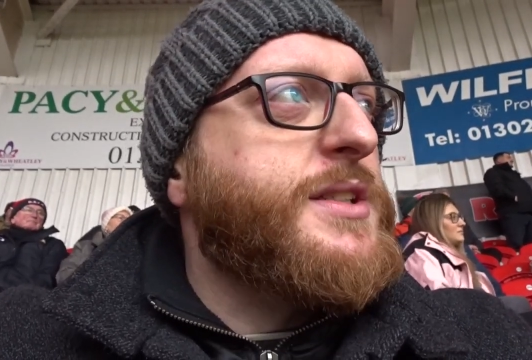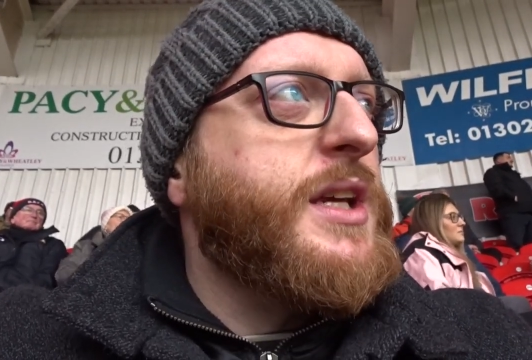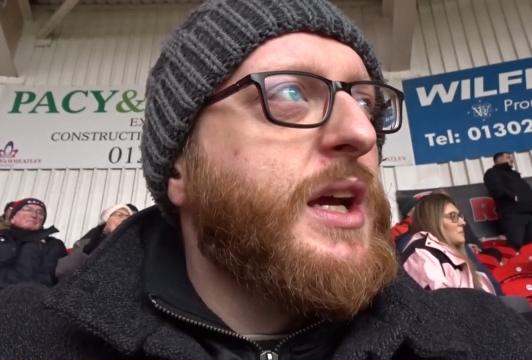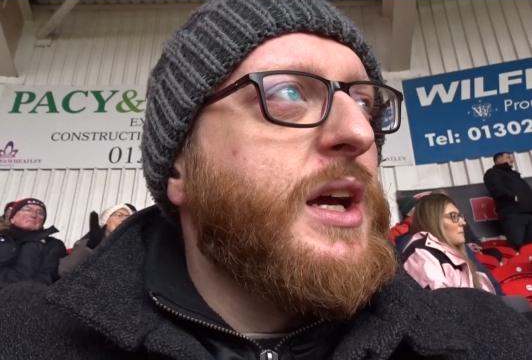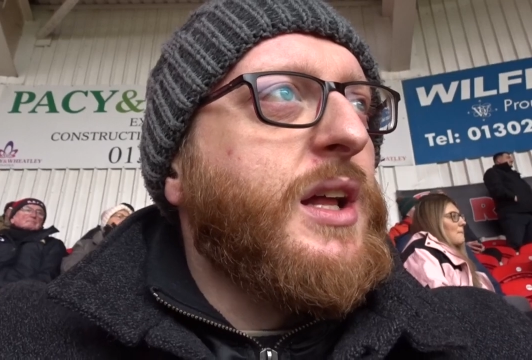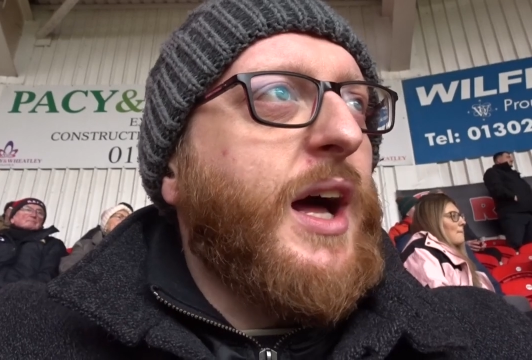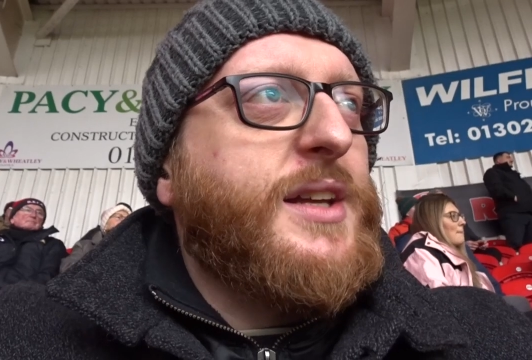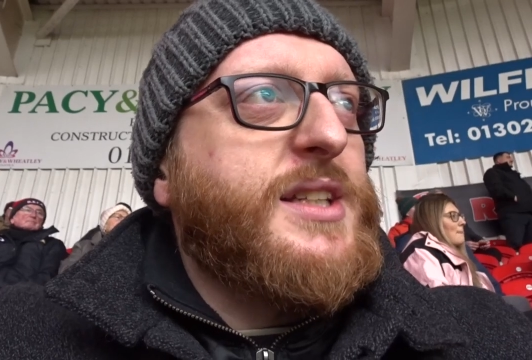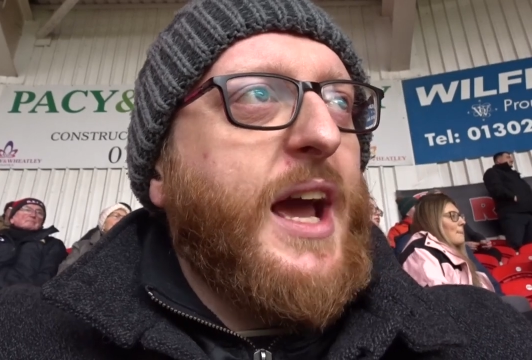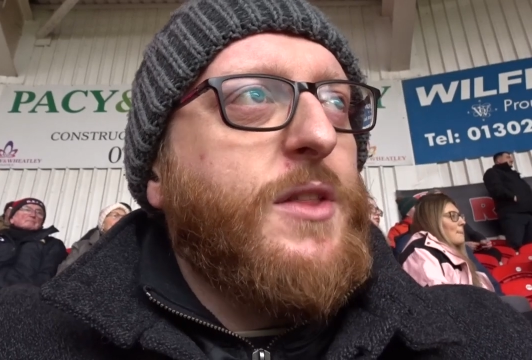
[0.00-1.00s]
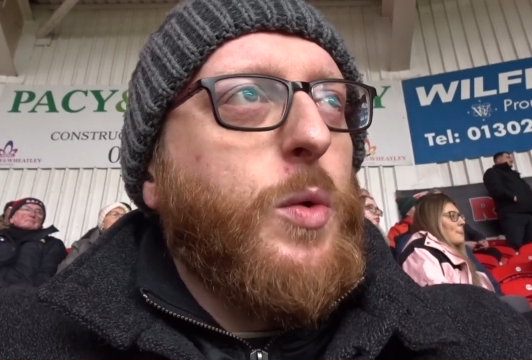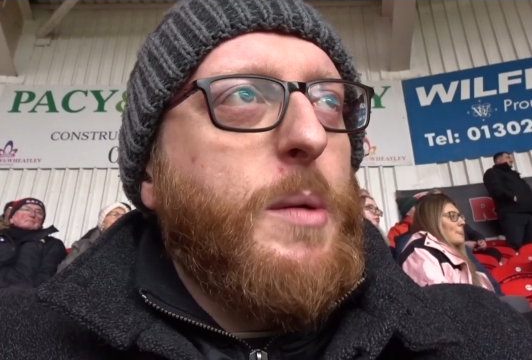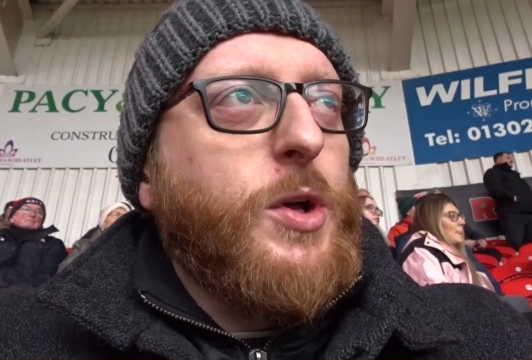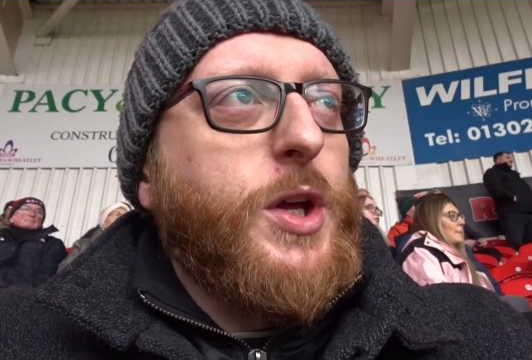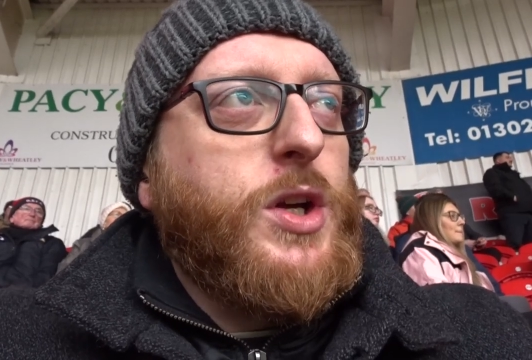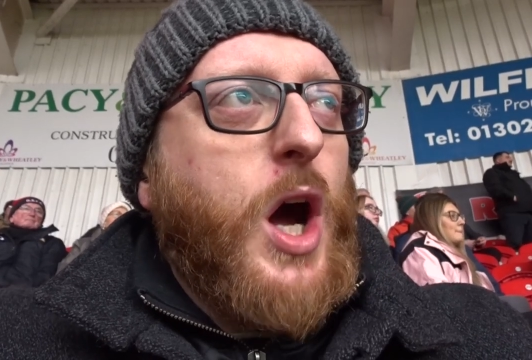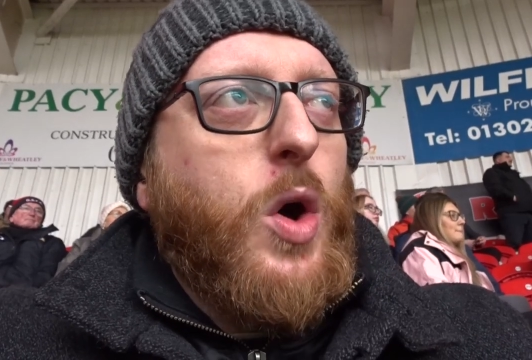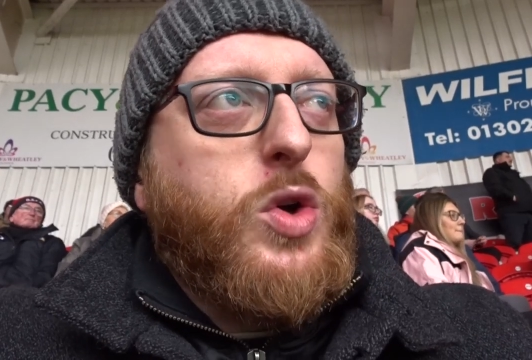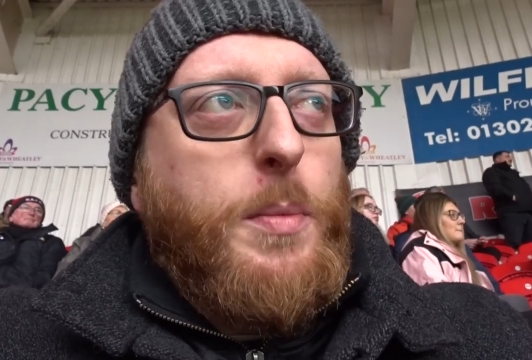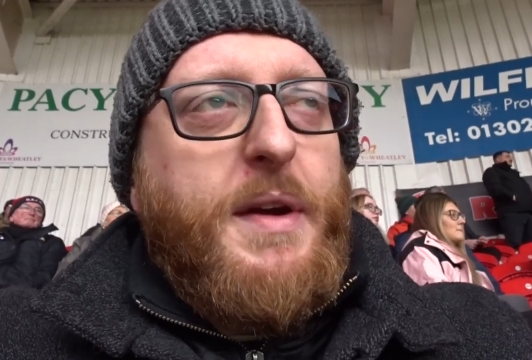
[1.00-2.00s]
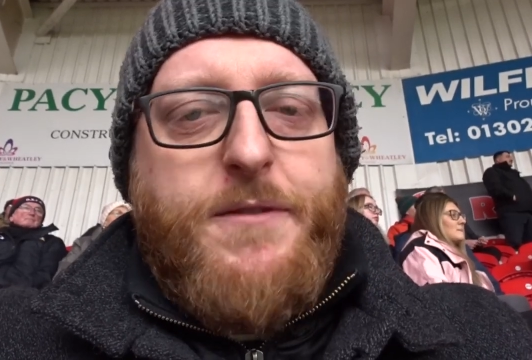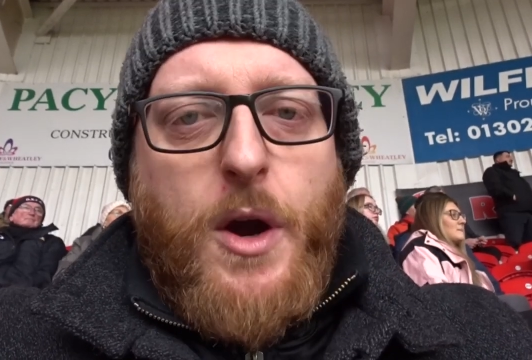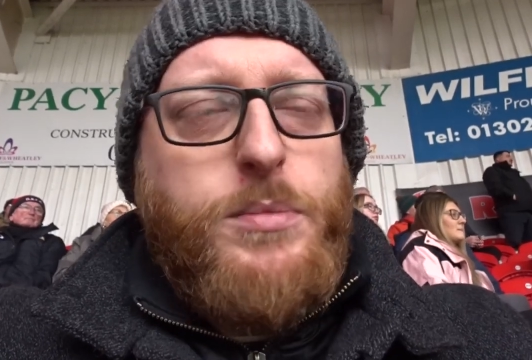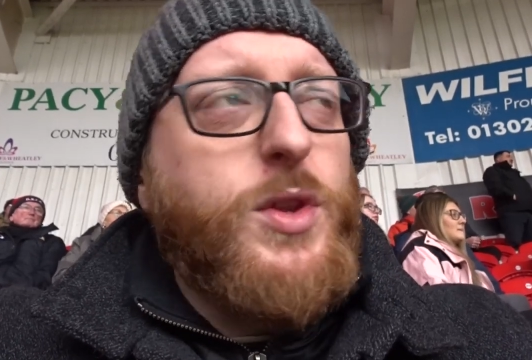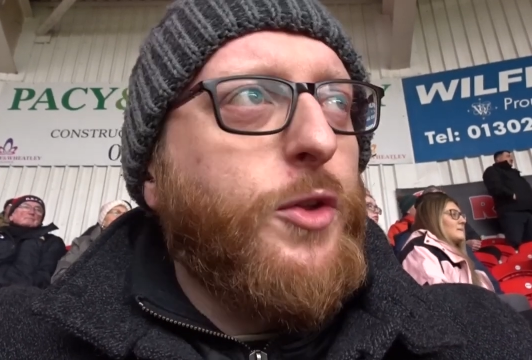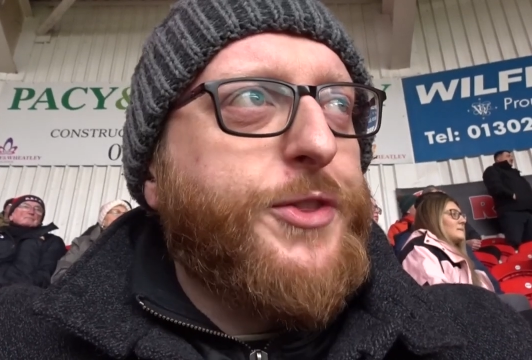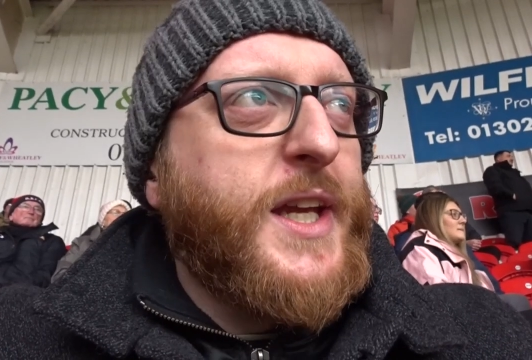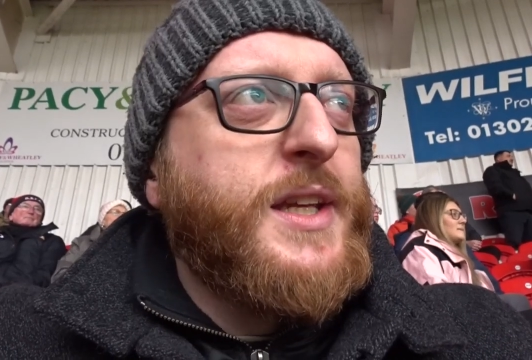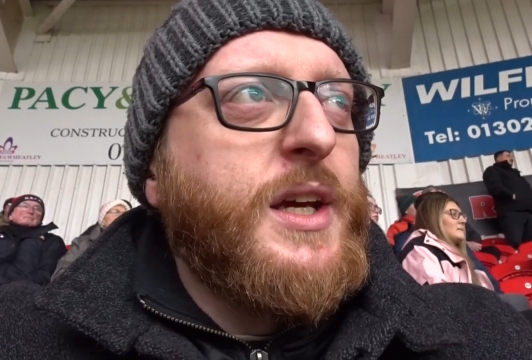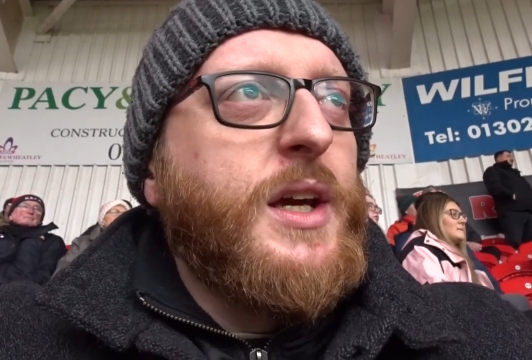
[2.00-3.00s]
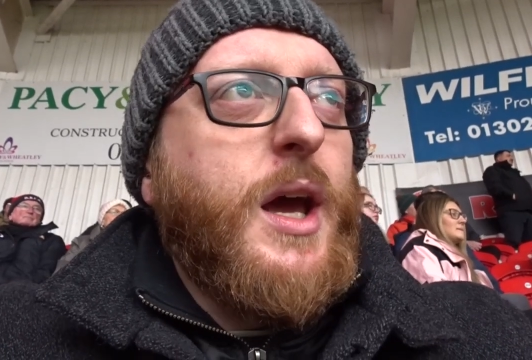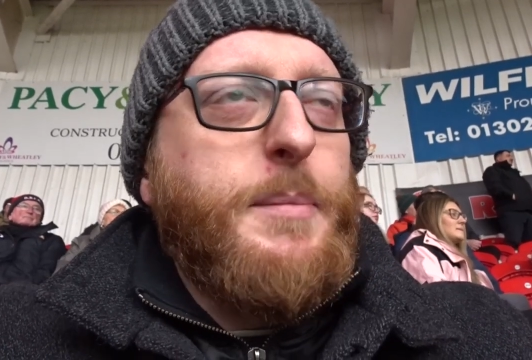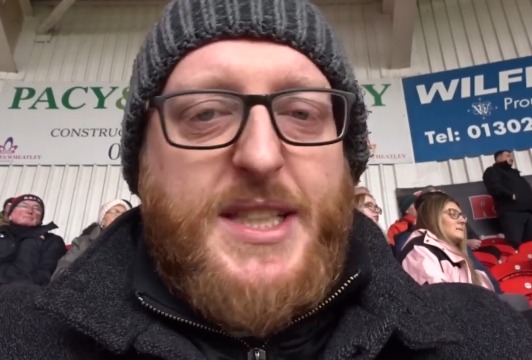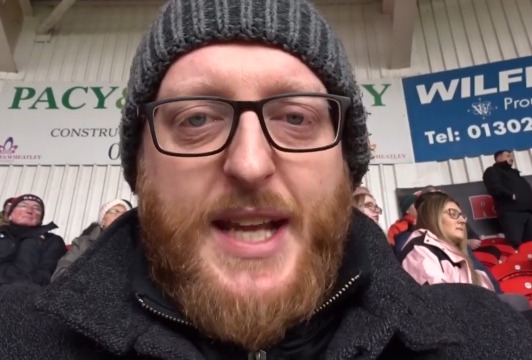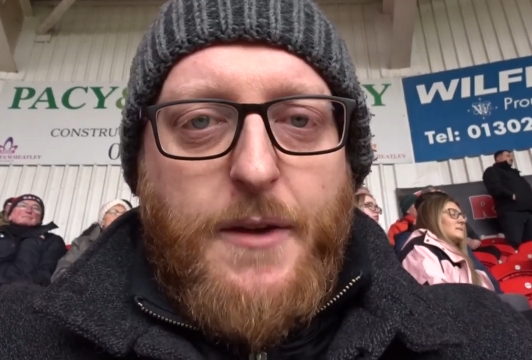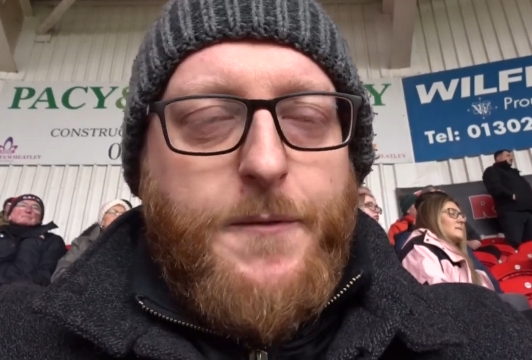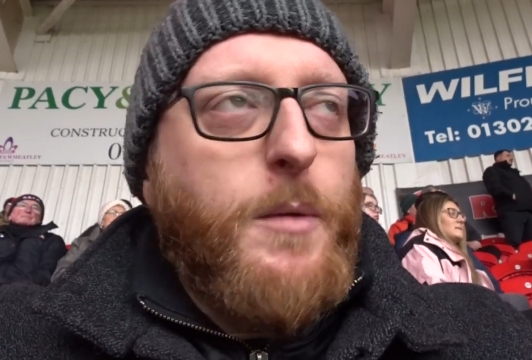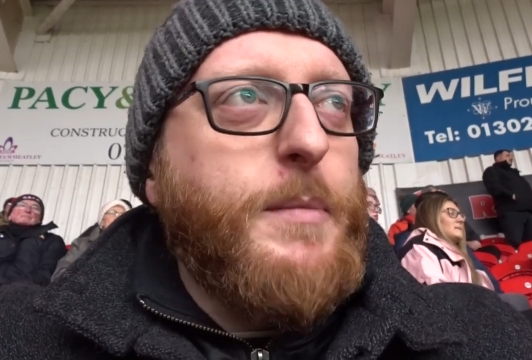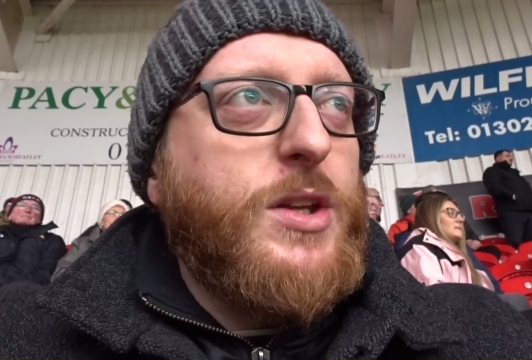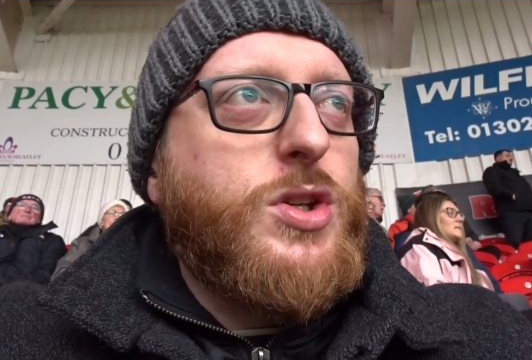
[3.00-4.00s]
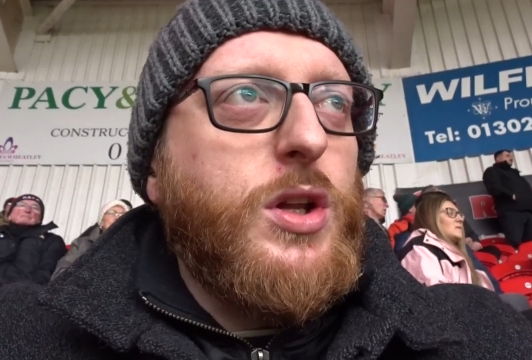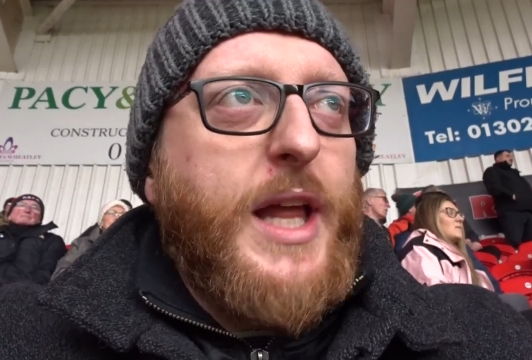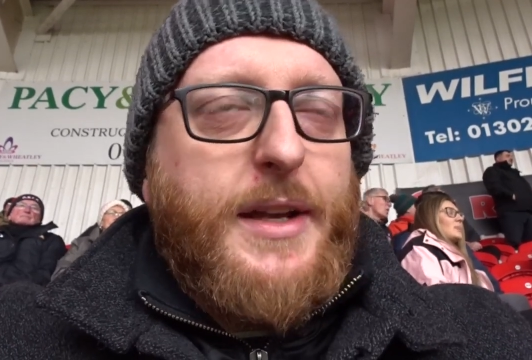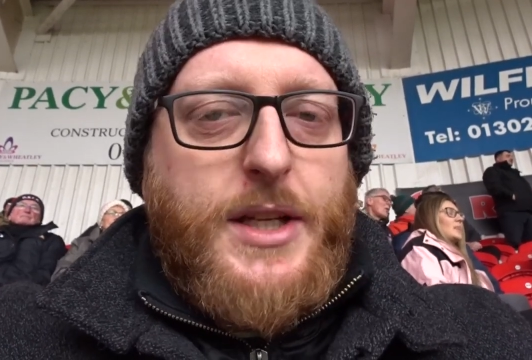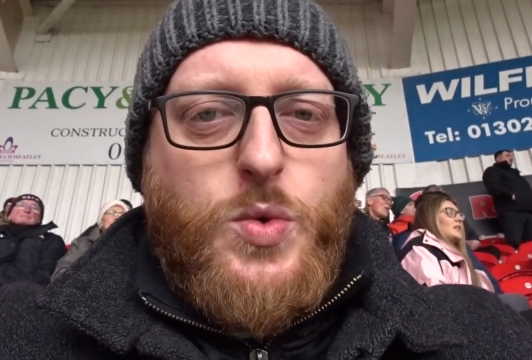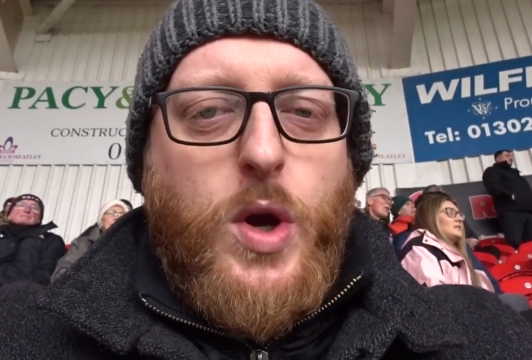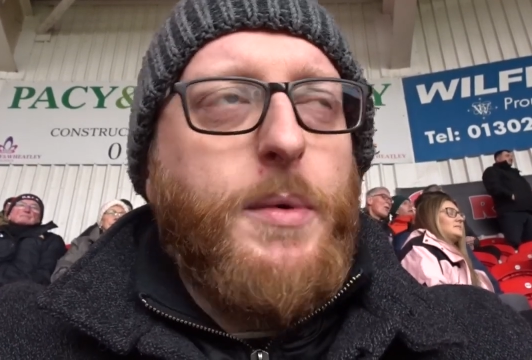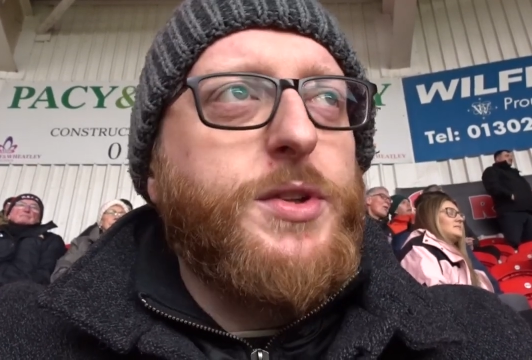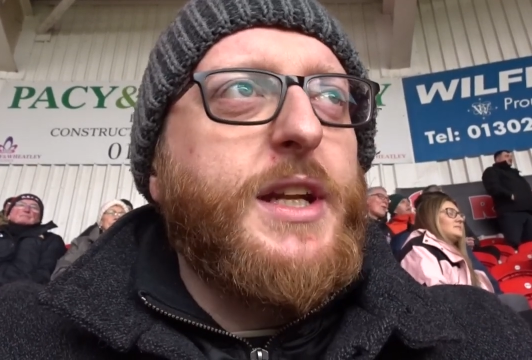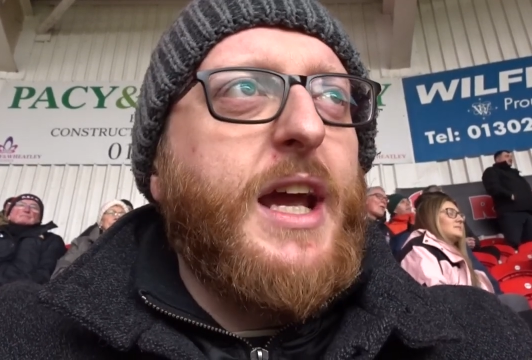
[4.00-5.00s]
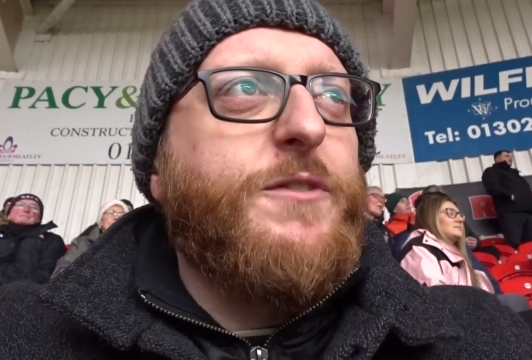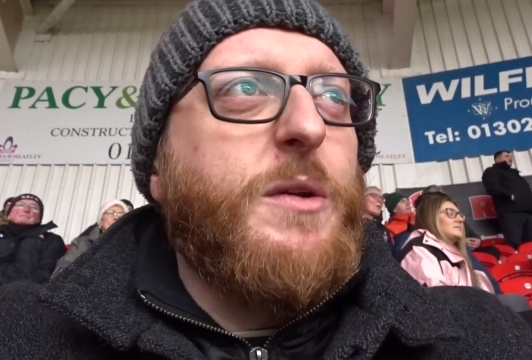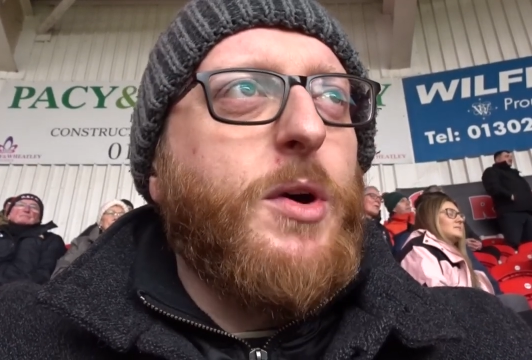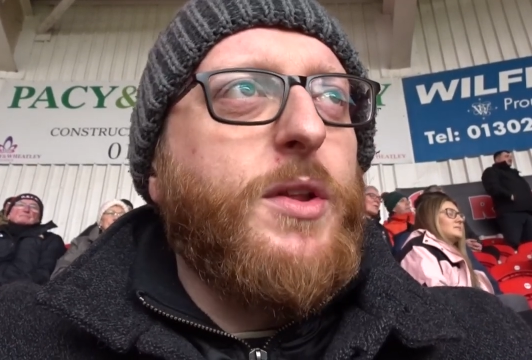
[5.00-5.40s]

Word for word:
Speaker 1: I'd say the Wimbledon goal coming from nothing, a mistake from Mitchell letting it squirm underneath him,